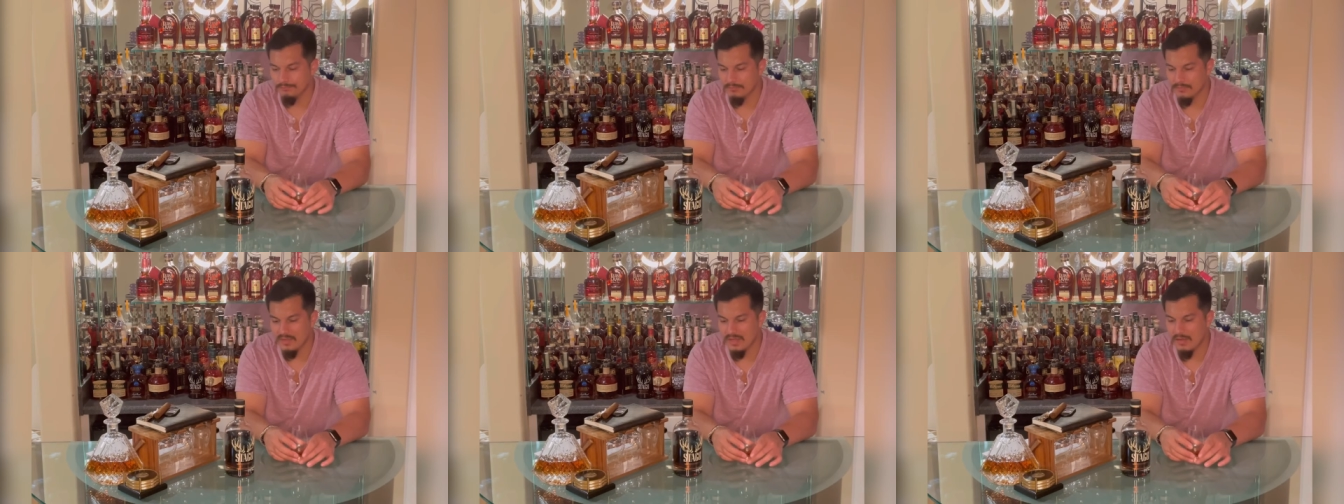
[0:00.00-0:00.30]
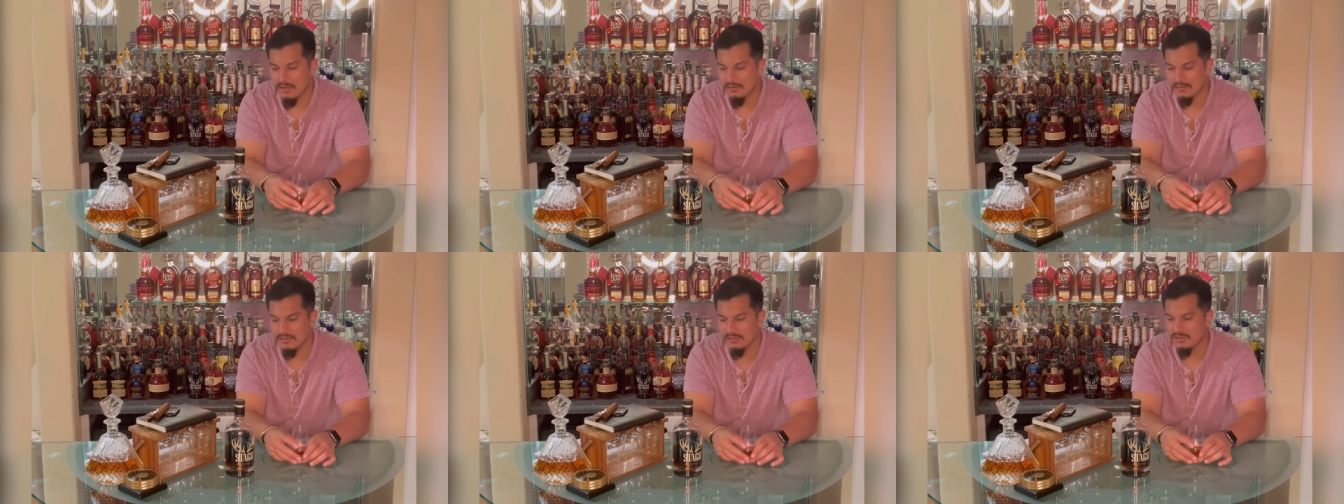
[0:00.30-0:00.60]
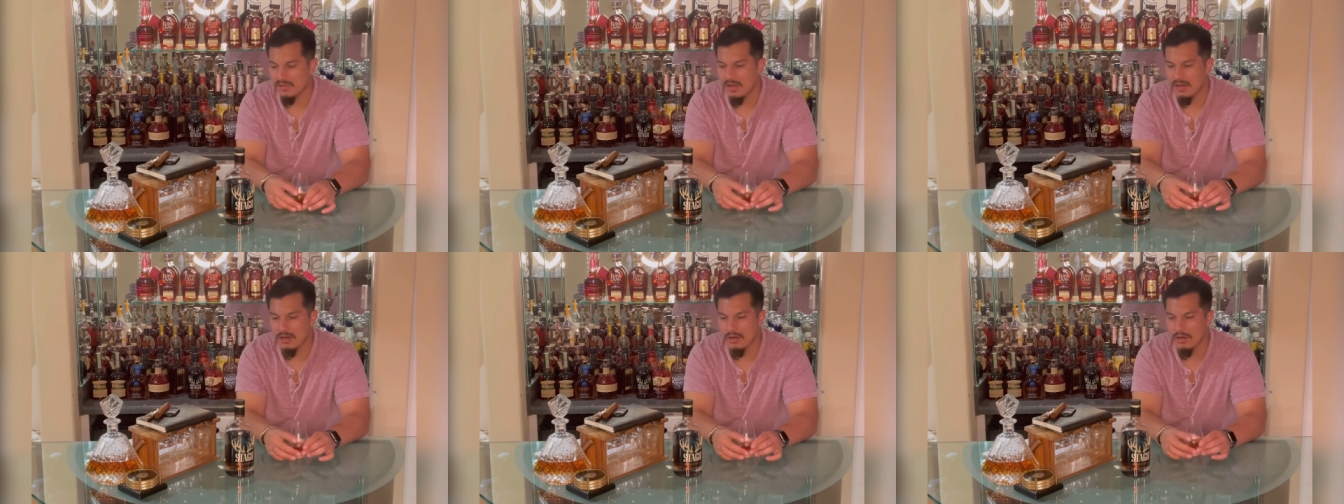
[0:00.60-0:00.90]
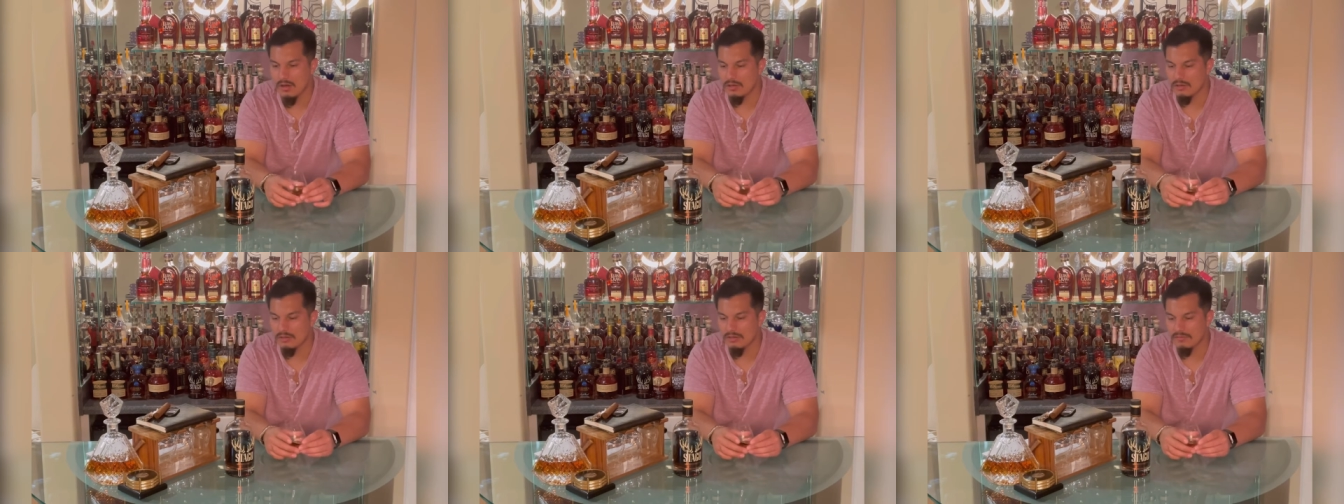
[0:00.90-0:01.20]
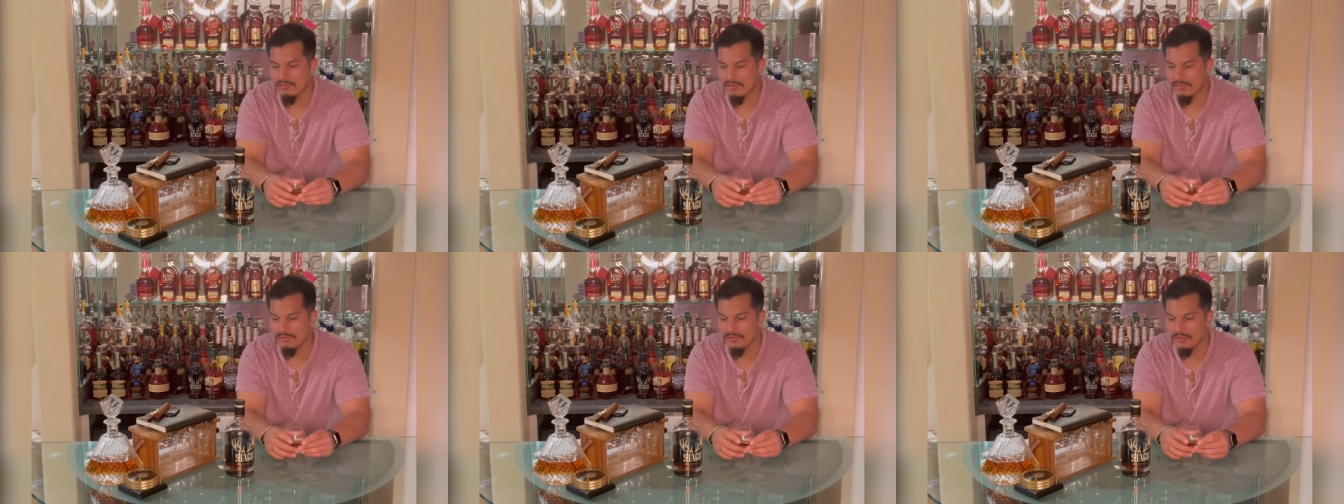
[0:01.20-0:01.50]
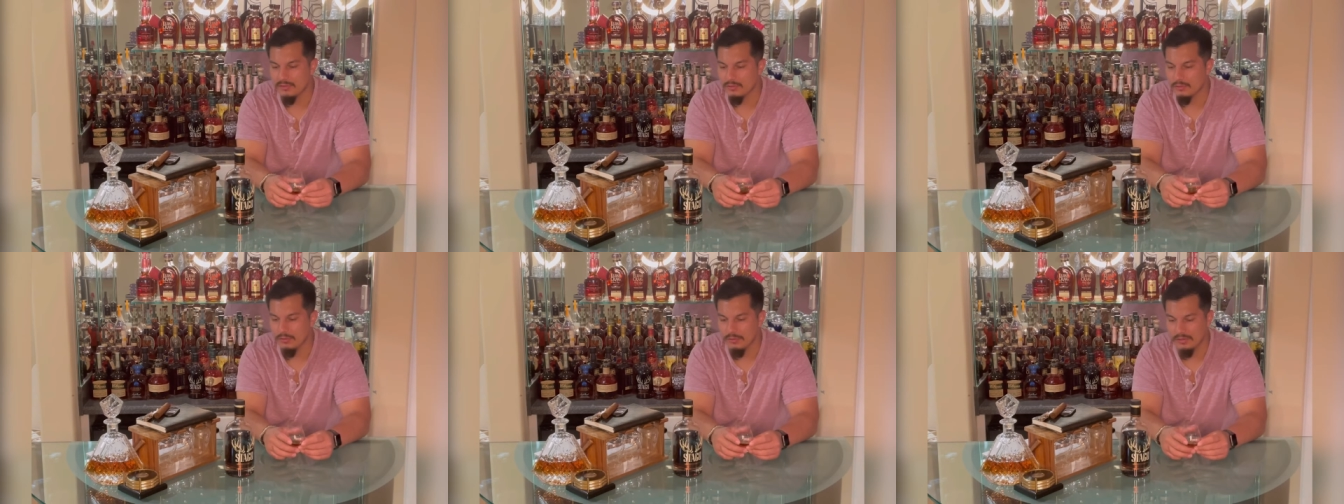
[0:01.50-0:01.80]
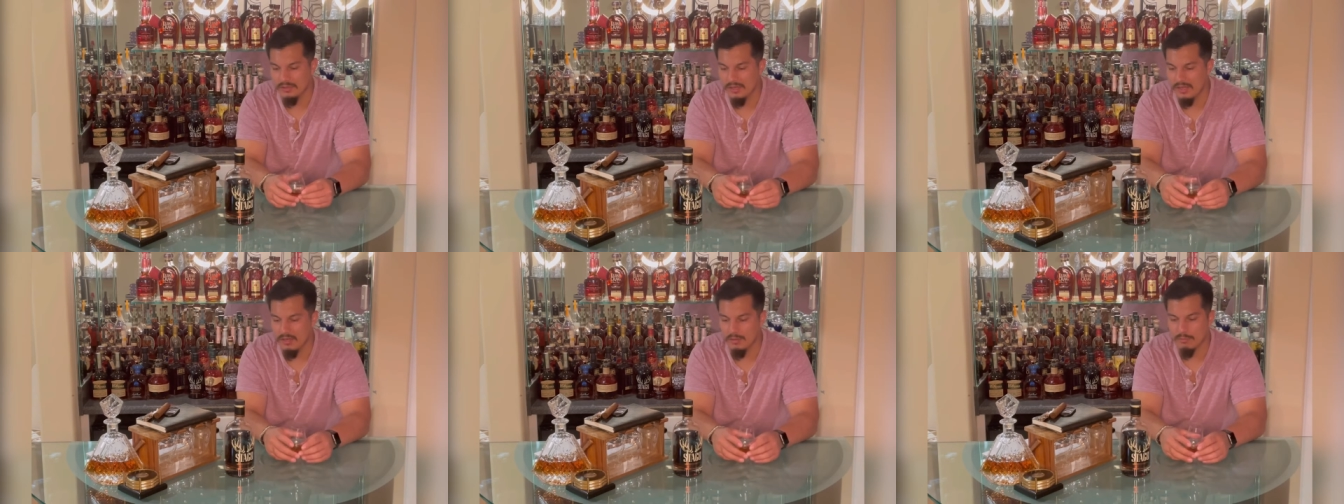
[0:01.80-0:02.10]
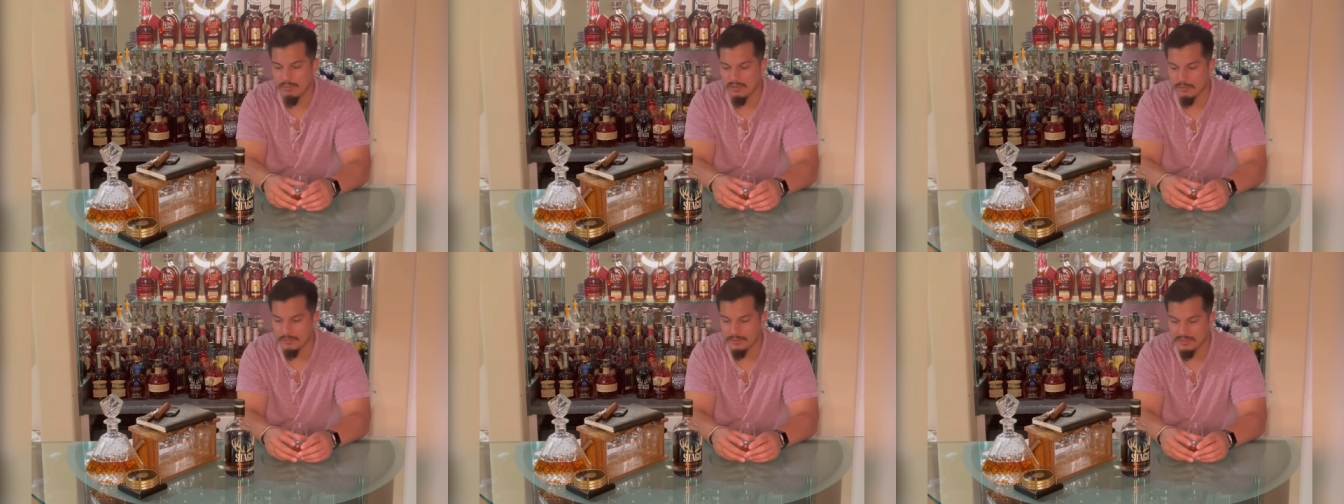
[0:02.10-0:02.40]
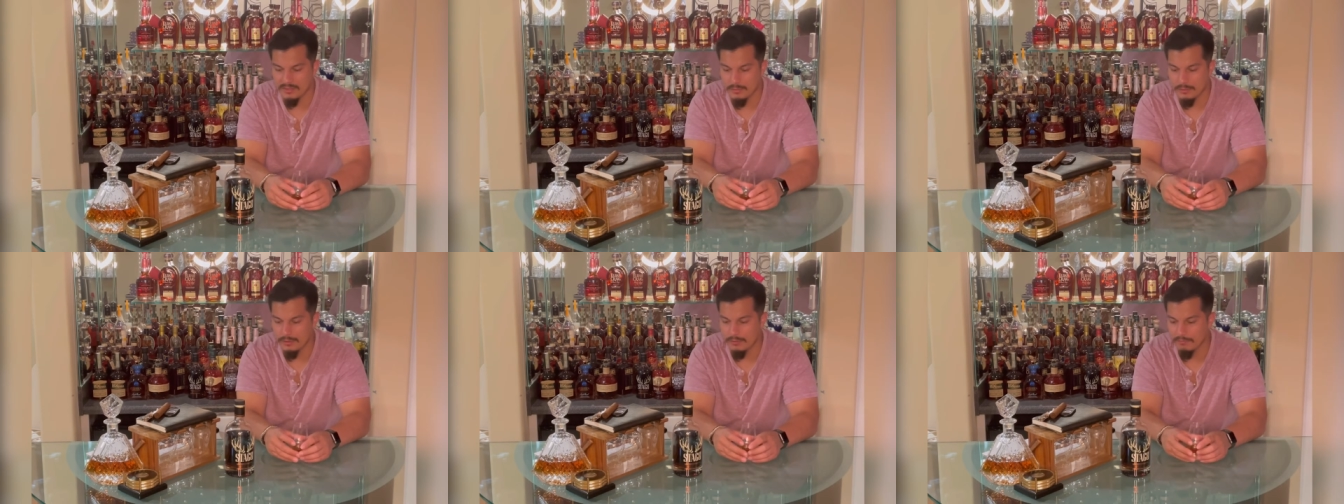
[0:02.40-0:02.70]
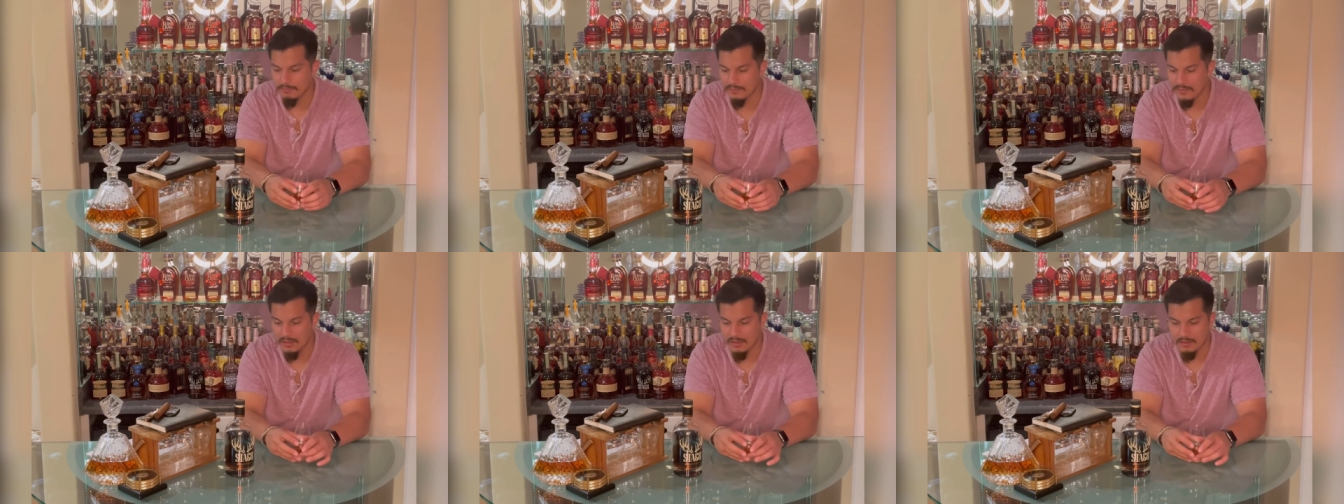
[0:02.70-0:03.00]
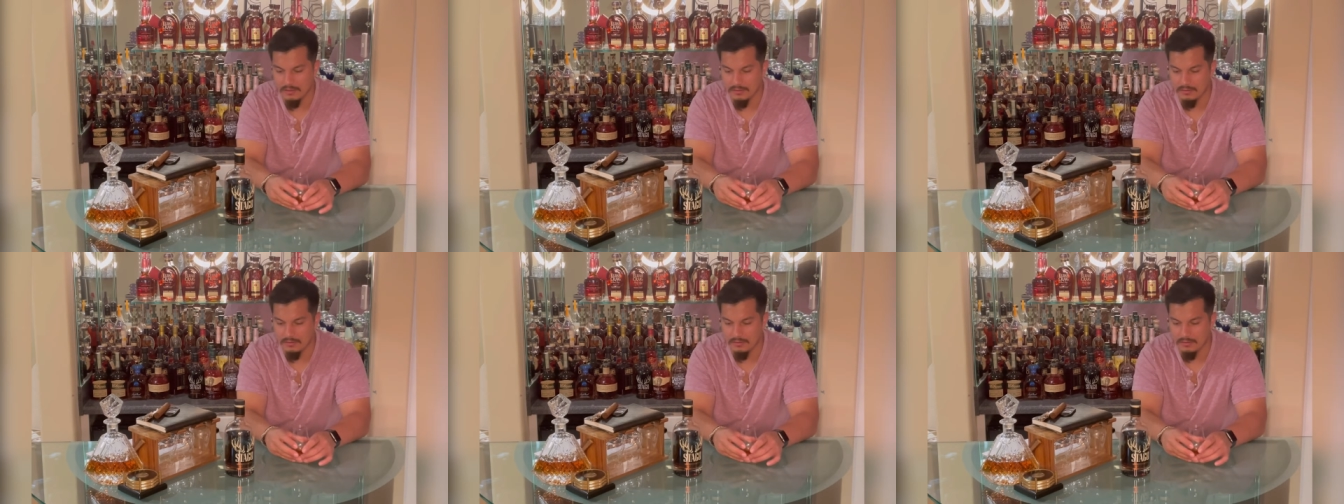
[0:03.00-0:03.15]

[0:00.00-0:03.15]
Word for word: yeah, this is not a 150, $200 bourbon to me. And